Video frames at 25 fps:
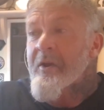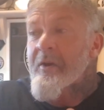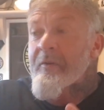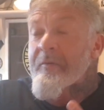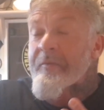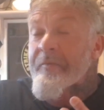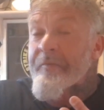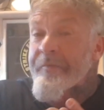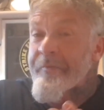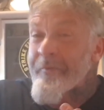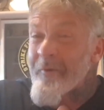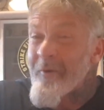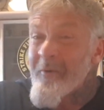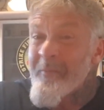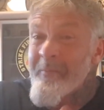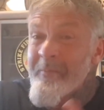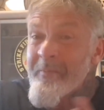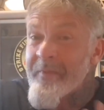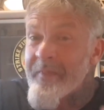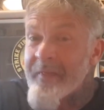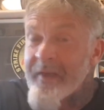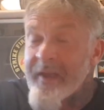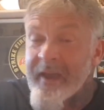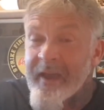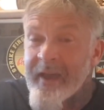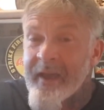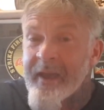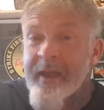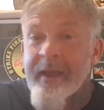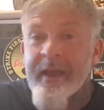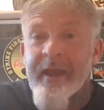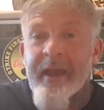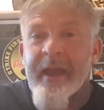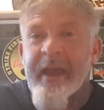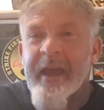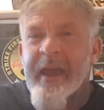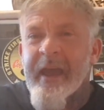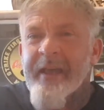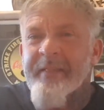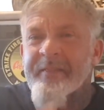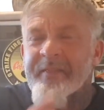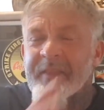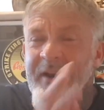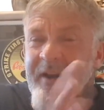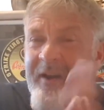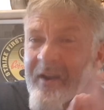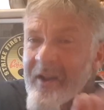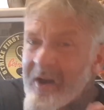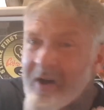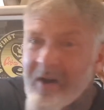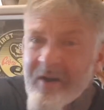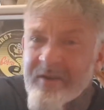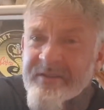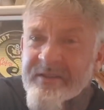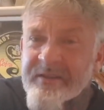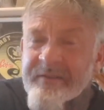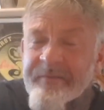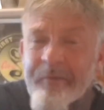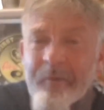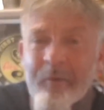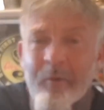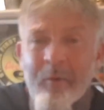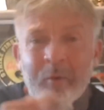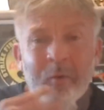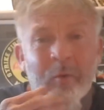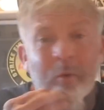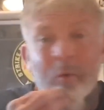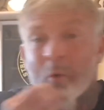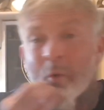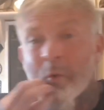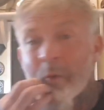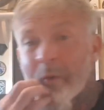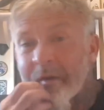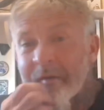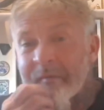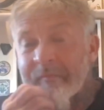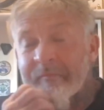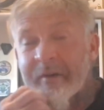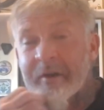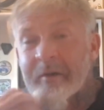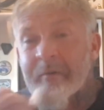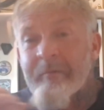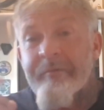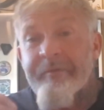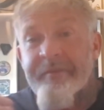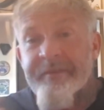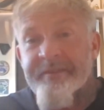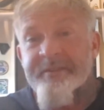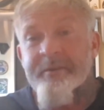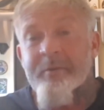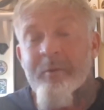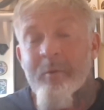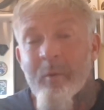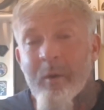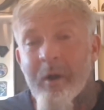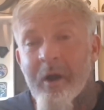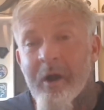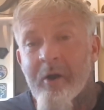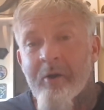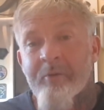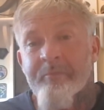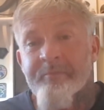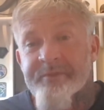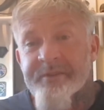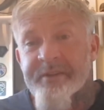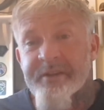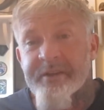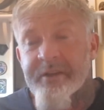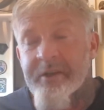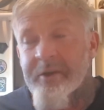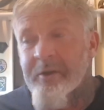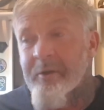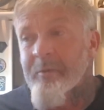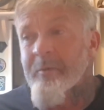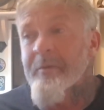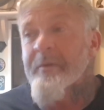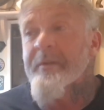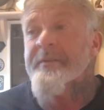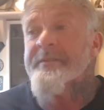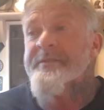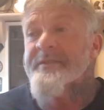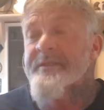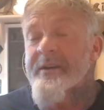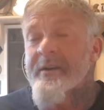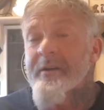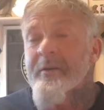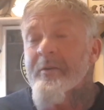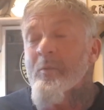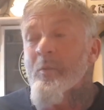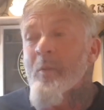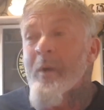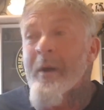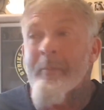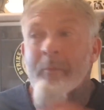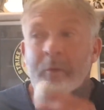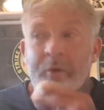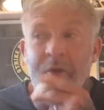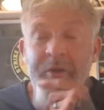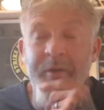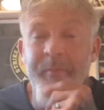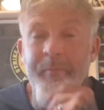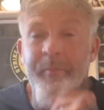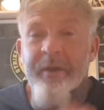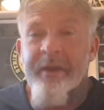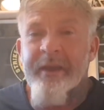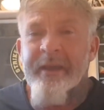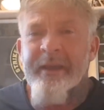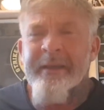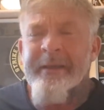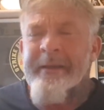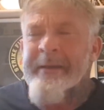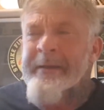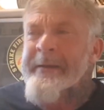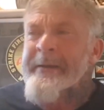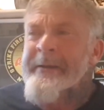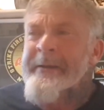From there, the last 4 all involve physical harm to you. So one could be